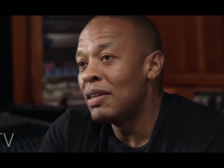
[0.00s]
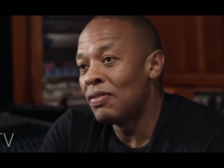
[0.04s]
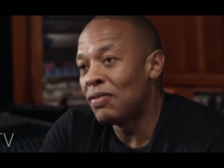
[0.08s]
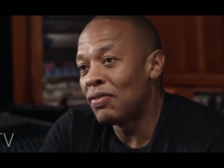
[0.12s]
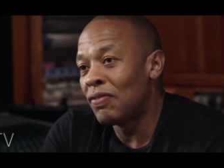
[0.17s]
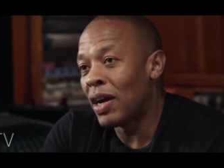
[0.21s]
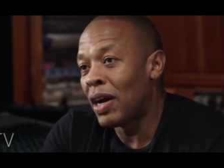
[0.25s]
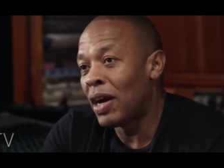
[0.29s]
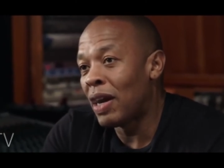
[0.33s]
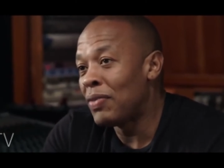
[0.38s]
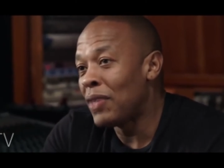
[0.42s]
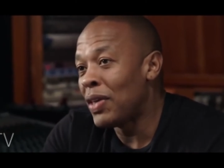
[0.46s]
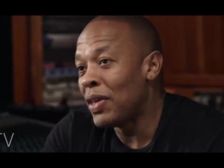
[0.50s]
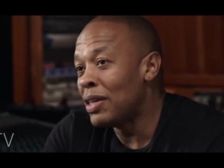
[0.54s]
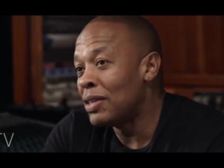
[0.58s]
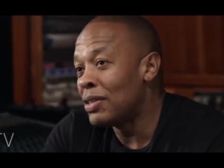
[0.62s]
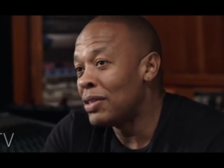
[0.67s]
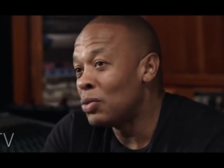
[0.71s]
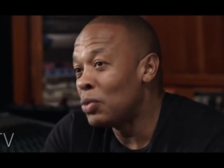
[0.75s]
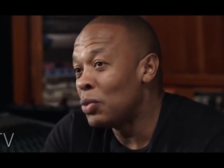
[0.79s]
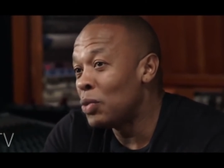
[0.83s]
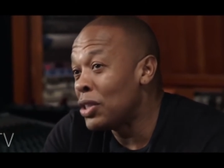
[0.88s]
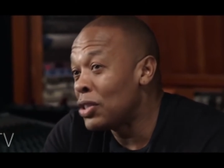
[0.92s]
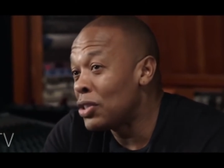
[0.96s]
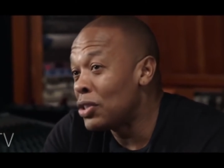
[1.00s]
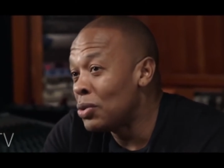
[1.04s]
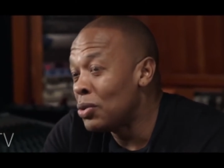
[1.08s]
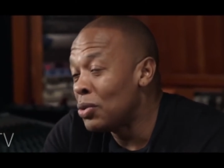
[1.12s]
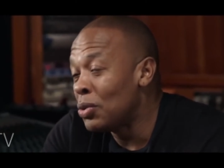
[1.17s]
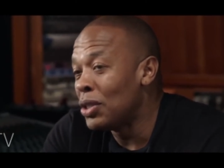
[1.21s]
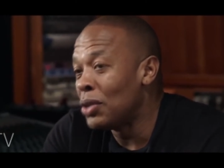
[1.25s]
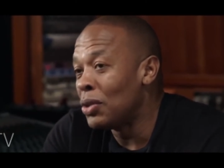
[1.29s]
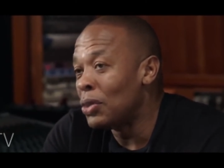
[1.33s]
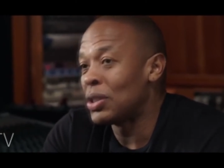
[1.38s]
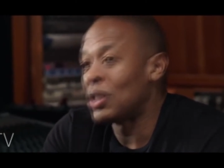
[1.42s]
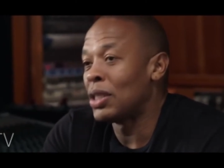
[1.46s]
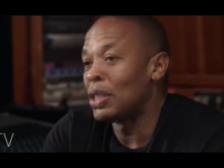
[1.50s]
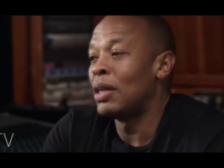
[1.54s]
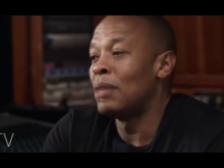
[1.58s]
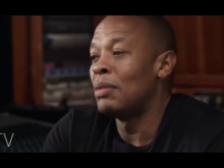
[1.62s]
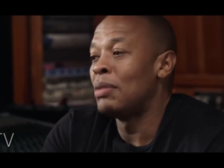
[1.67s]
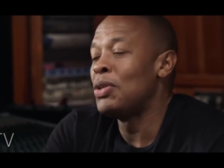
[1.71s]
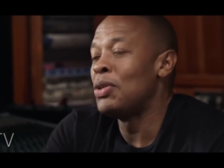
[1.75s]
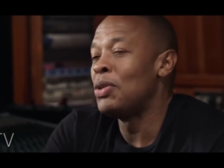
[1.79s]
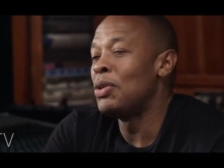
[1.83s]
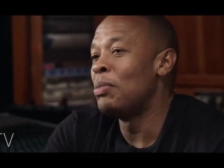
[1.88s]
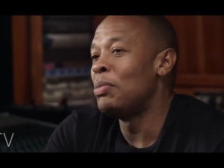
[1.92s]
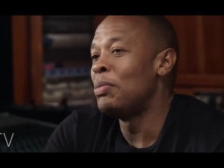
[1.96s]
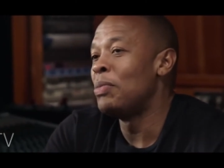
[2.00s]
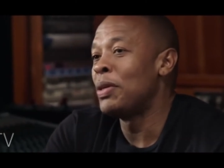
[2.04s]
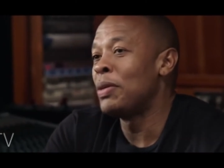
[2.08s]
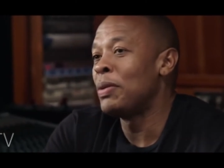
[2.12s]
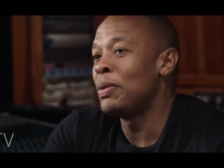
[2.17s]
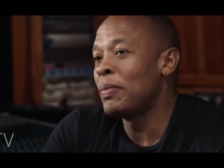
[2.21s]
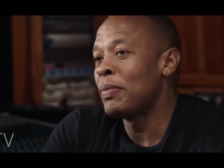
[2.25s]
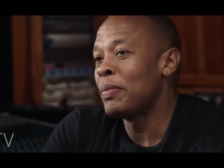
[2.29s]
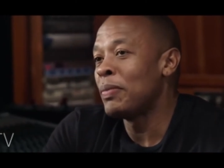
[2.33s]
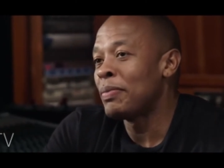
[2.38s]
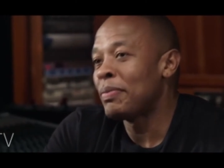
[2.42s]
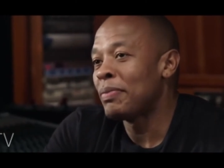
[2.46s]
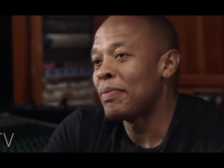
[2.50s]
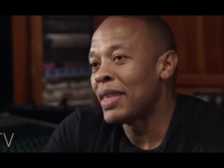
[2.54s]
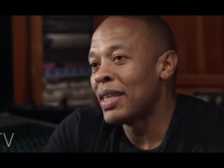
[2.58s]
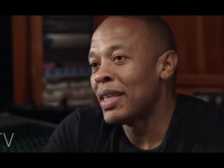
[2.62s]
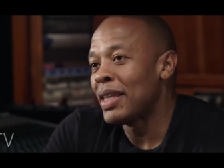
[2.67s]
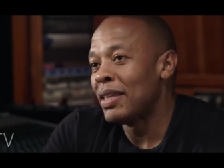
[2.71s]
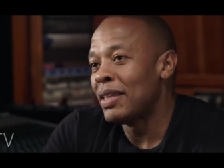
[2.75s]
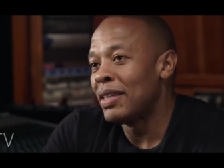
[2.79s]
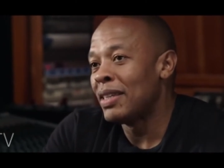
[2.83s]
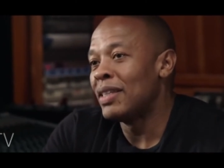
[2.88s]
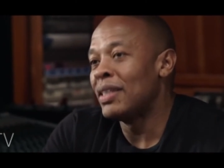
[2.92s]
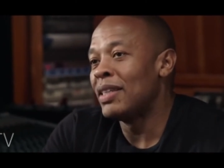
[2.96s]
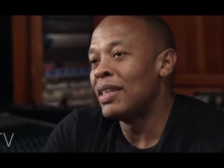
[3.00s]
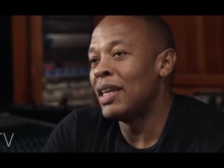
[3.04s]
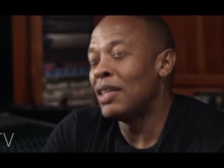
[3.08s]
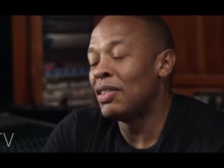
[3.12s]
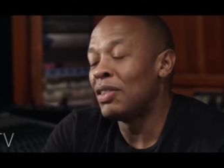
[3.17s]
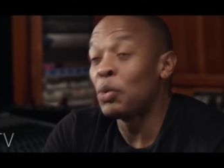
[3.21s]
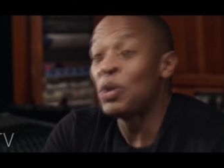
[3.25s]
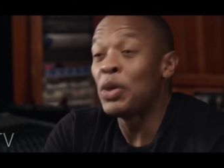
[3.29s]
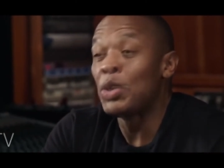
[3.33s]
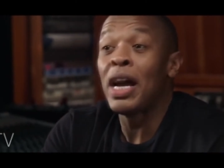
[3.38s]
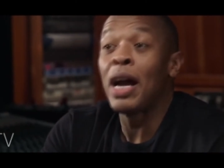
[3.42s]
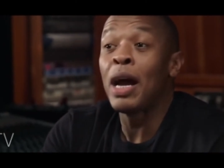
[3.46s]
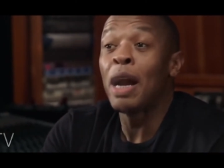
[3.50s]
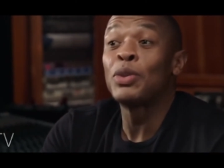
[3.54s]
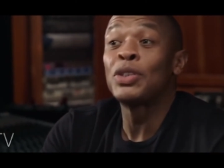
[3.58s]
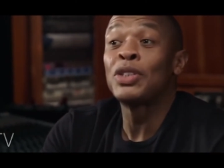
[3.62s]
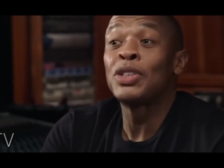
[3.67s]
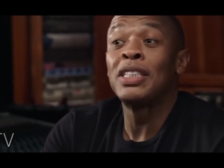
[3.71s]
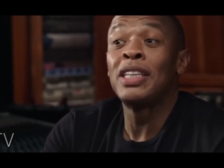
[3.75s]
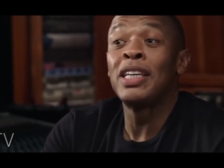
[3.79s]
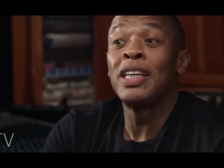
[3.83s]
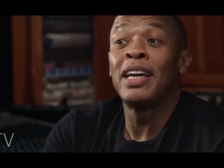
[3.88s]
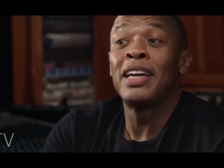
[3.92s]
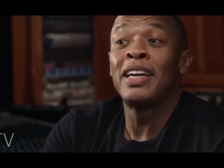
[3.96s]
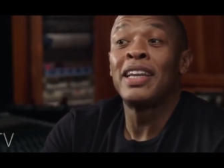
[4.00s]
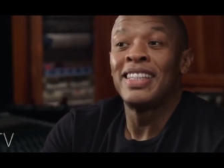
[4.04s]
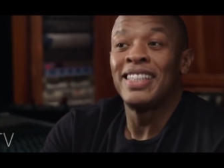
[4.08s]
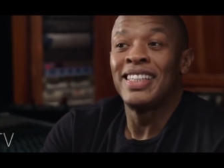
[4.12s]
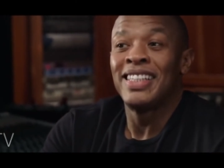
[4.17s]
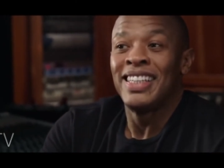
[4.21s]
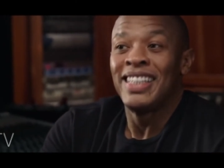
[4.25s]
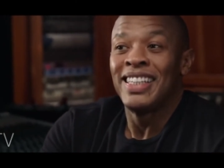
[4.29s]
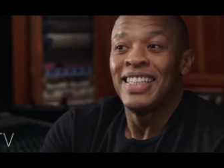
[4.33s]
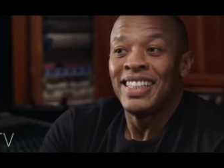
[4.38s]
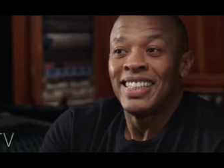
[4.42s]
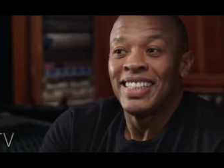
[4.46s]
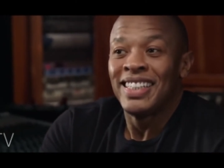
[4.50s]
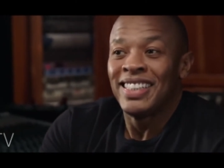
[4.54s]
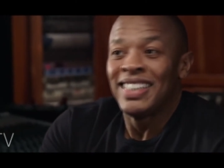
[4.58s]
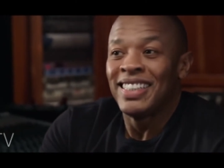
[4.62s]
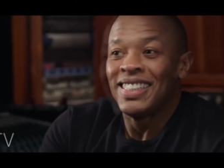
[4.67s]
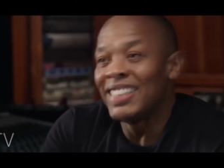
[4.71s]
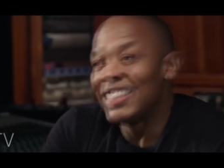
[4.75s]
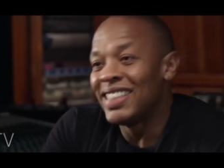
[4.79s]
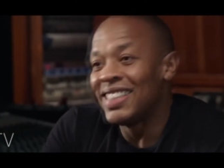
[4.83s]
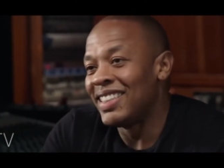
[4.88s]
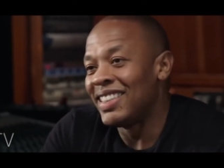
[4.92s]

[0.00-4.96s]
Dre responds with, "Man, fuck them dudes. I ain't thinking about that old shit, man." Daz then says,